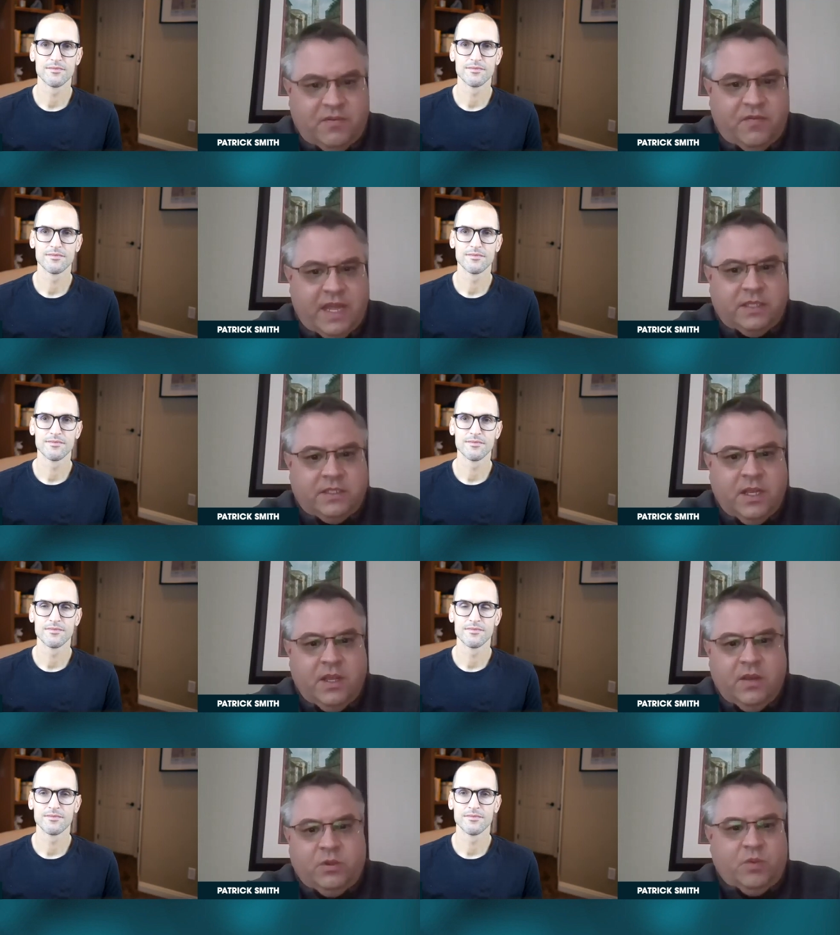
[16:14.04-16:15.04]
Speaker 1: of events,
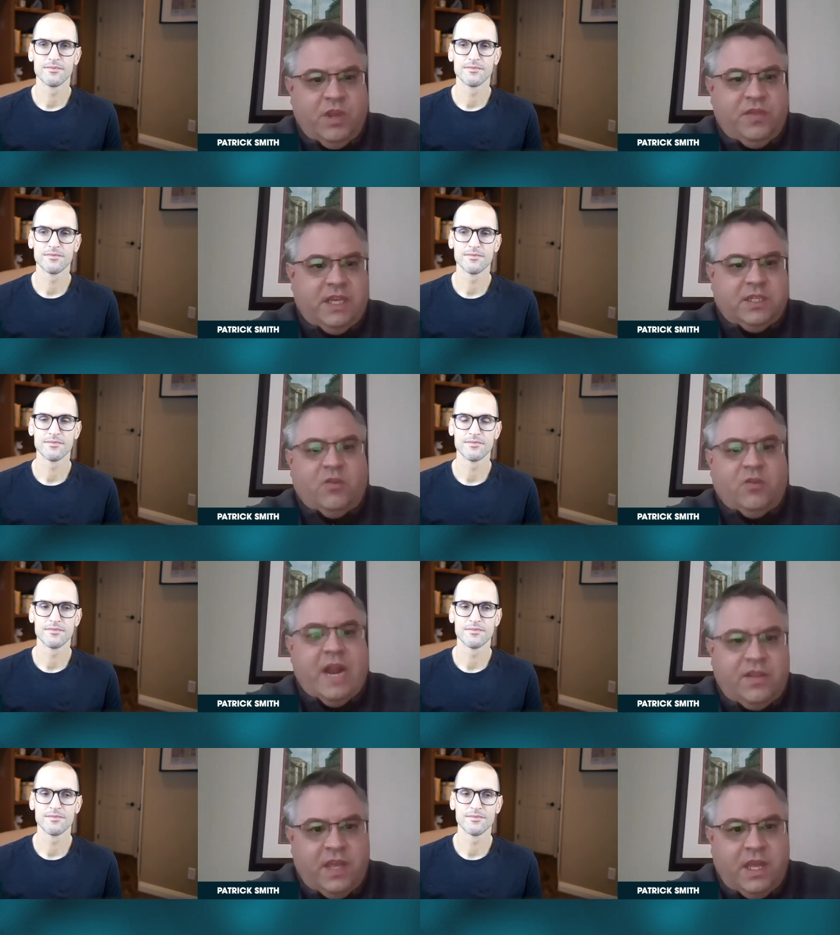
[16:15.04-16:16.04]
which we think is a
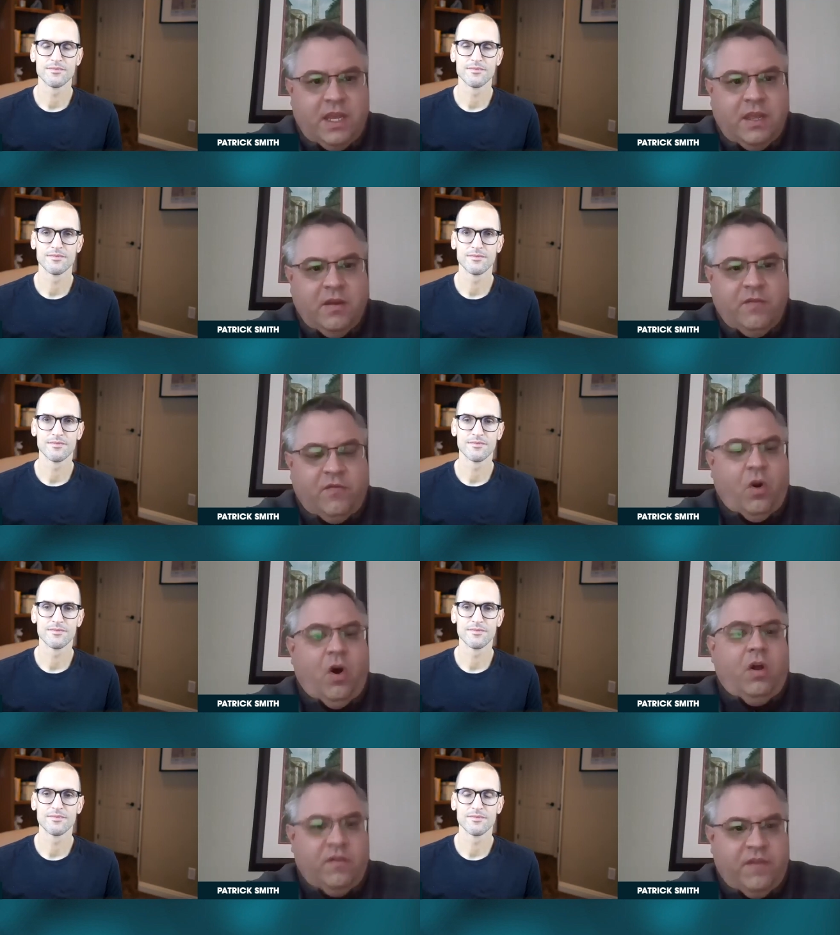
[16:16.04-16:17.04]
great thing
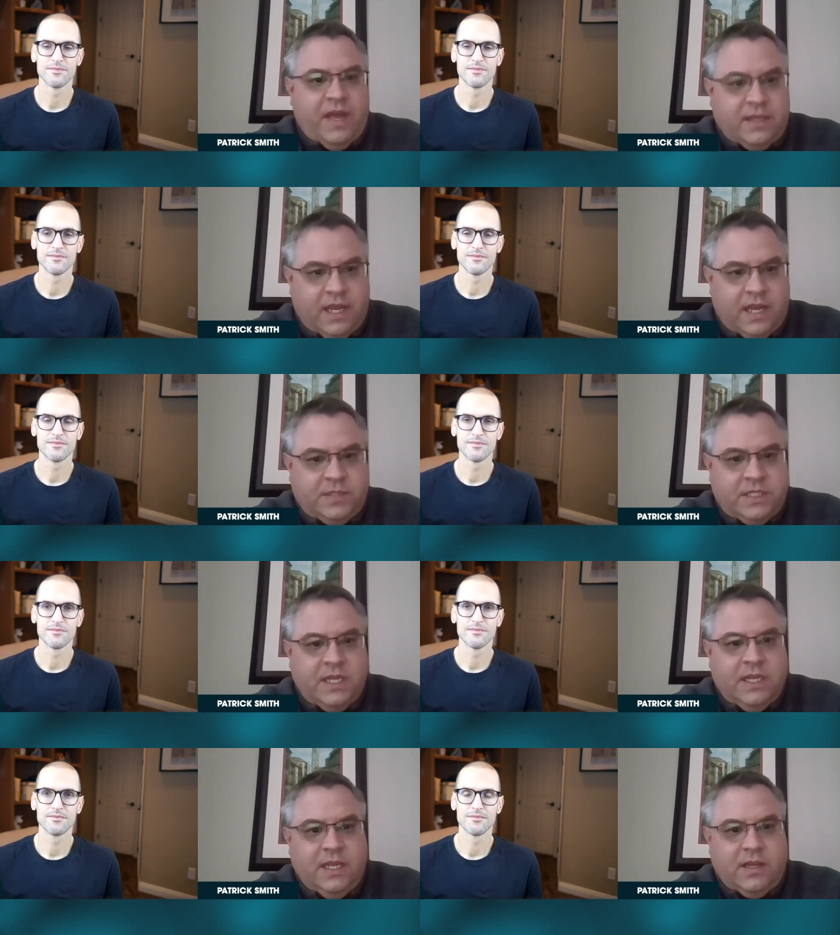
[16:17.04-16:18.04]
for all event
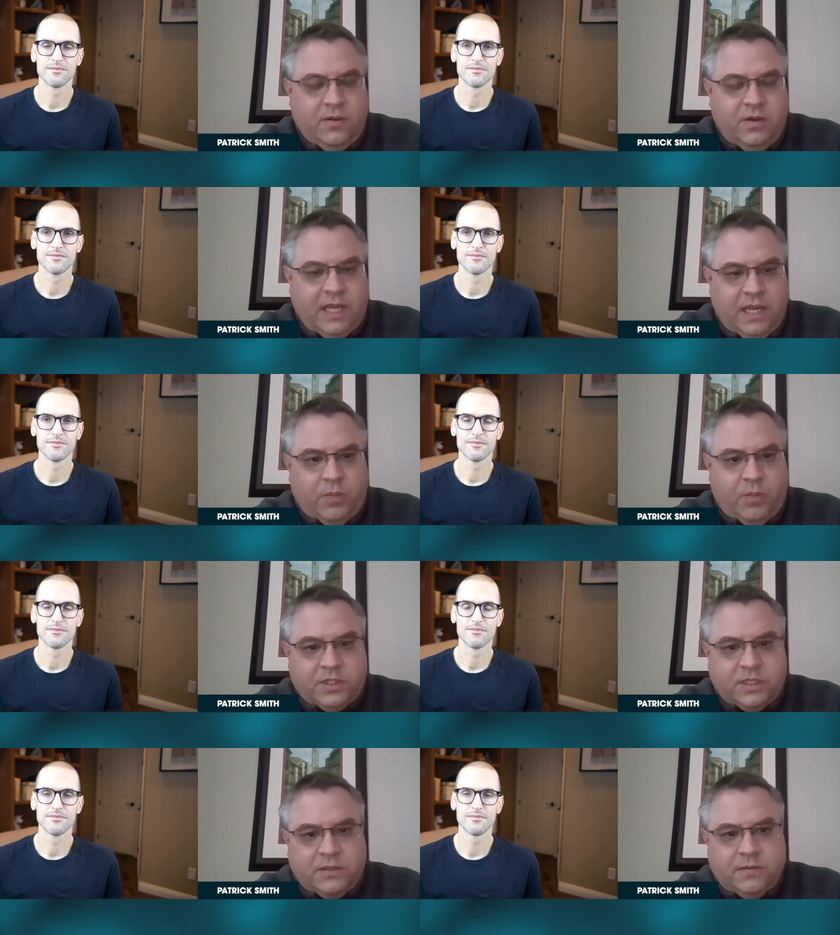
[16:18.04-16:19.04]
types, including in
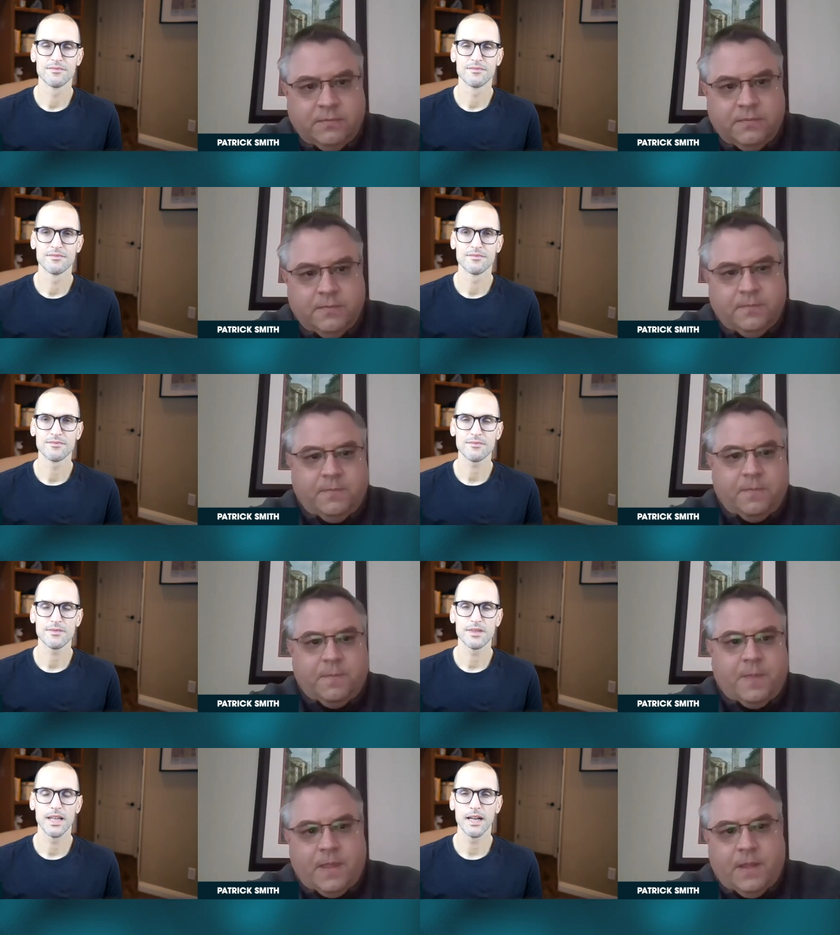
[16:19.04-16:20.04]
person.
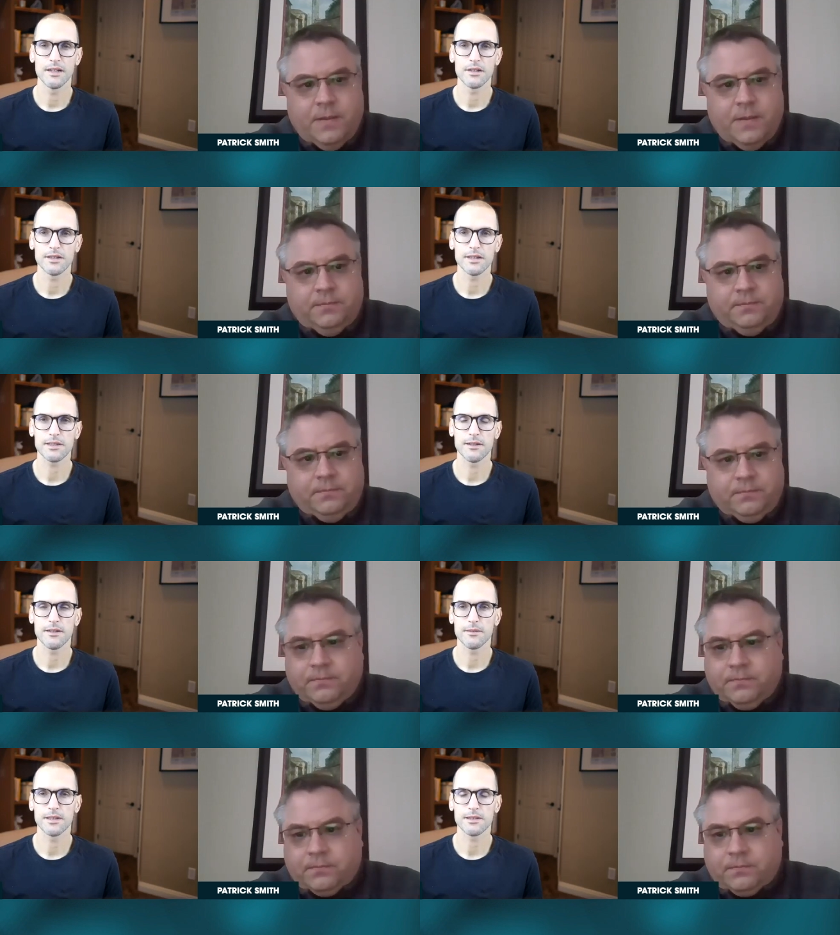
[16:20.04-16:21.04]
Speaker 2: Yeah, no, that's
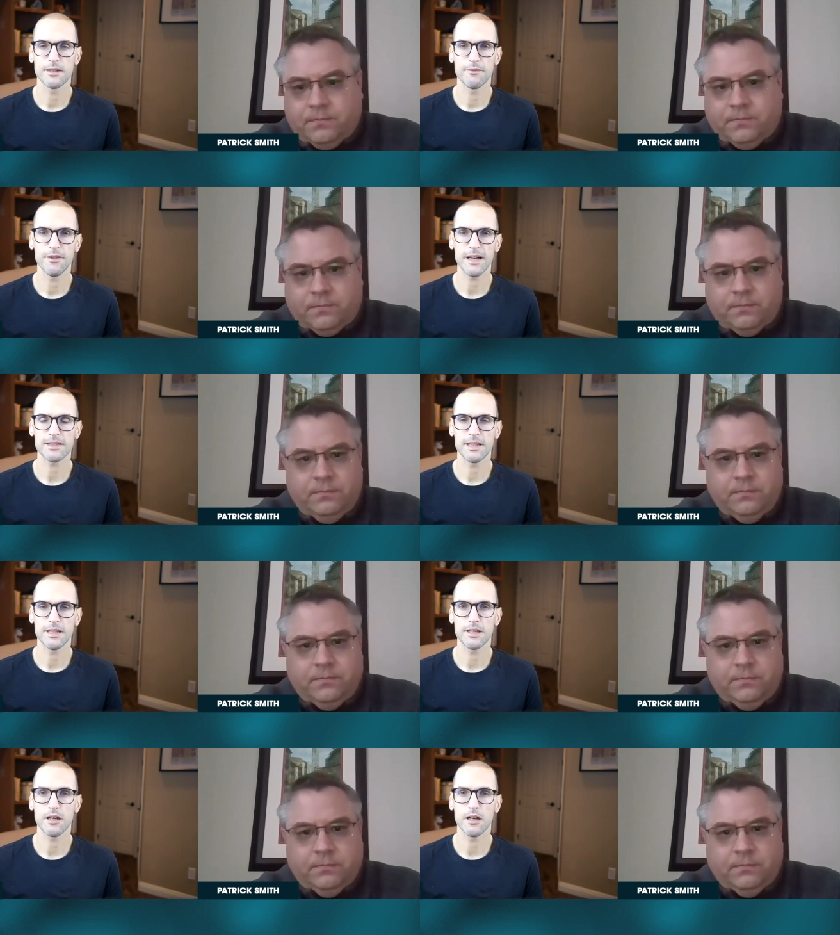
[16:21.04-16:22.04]
a that's a
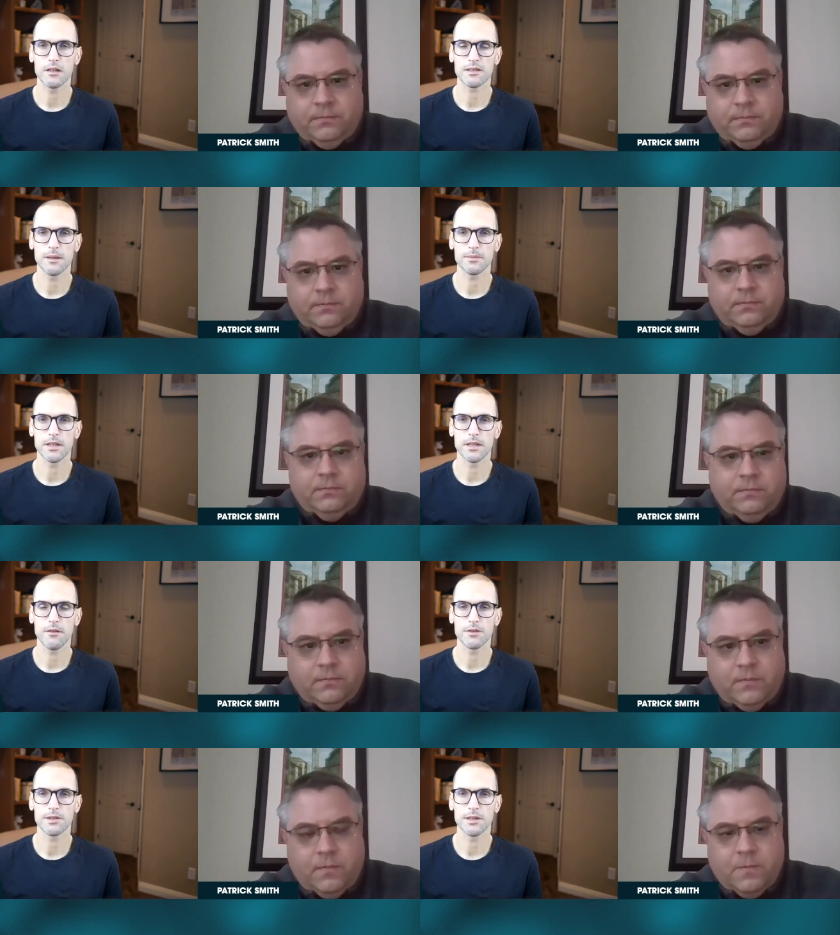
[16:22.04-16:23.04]
fascinating concept, and
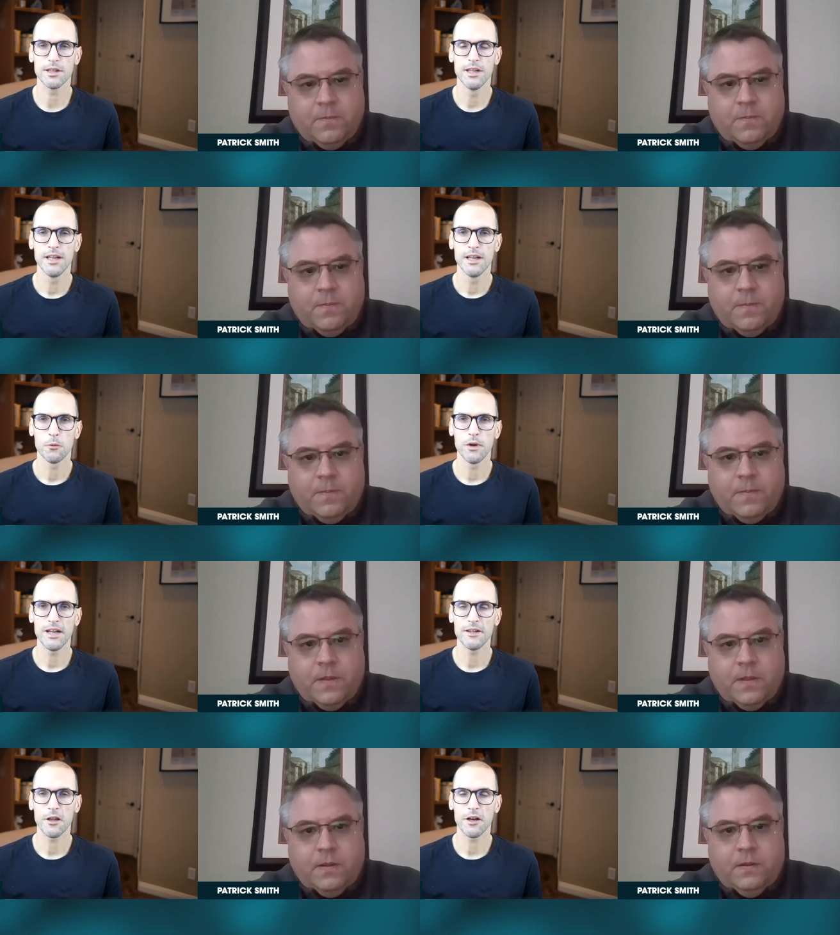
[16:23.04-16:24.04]
obviously,
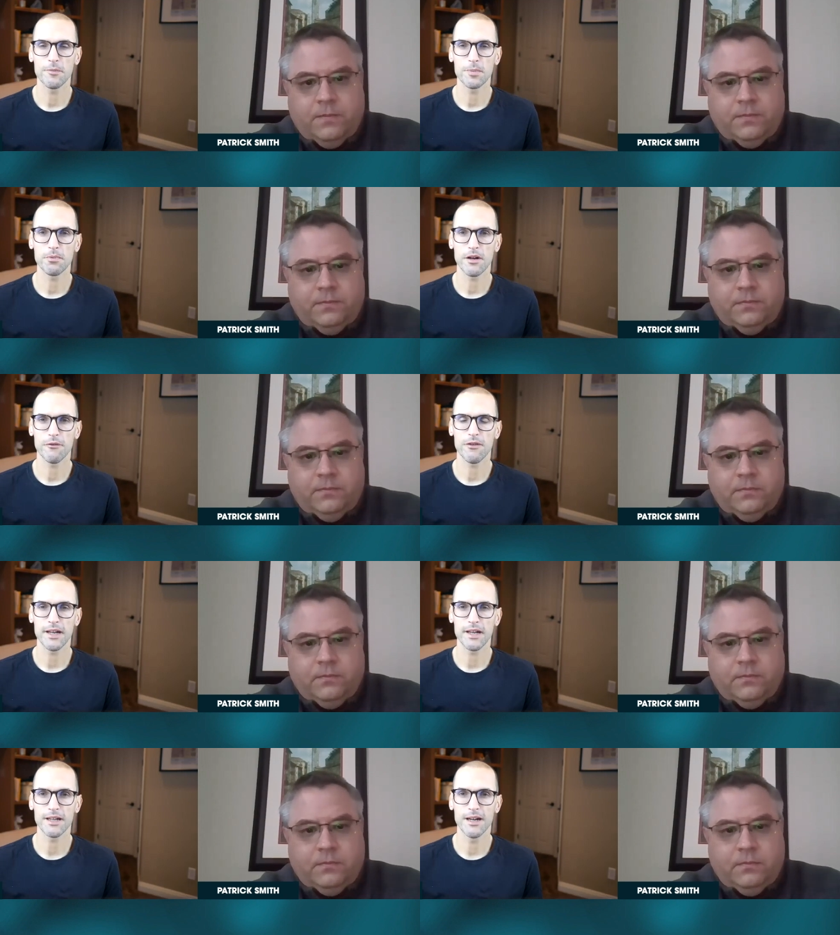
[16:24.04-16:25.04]
when a lot of people are
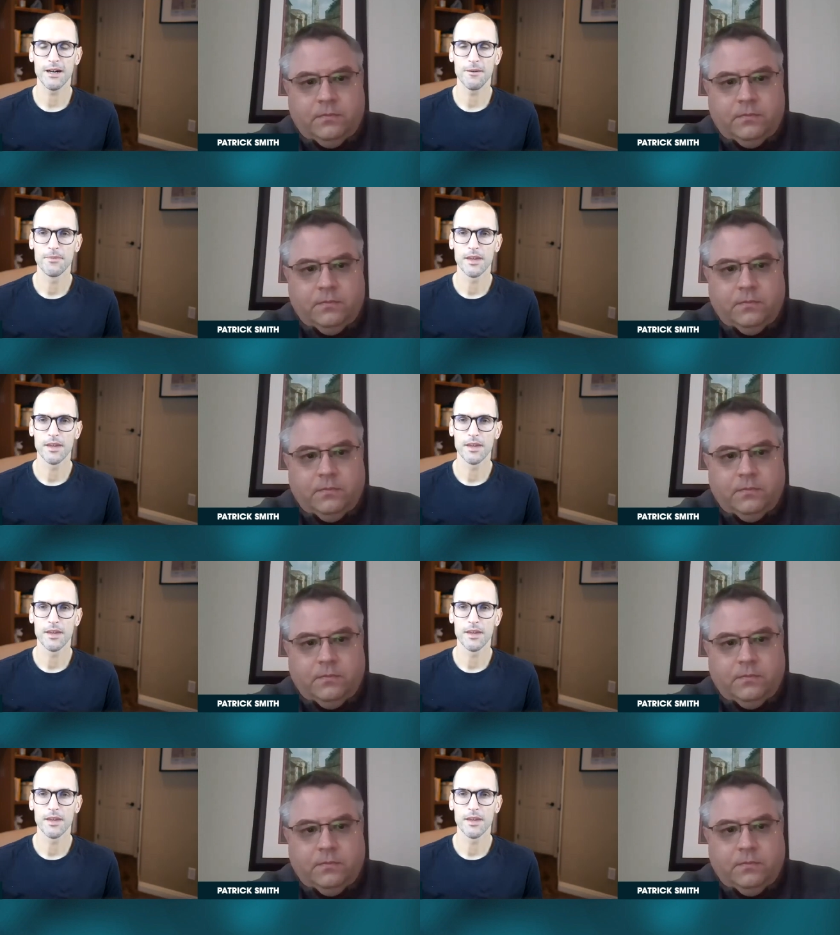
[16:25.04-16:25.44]
finding a uh,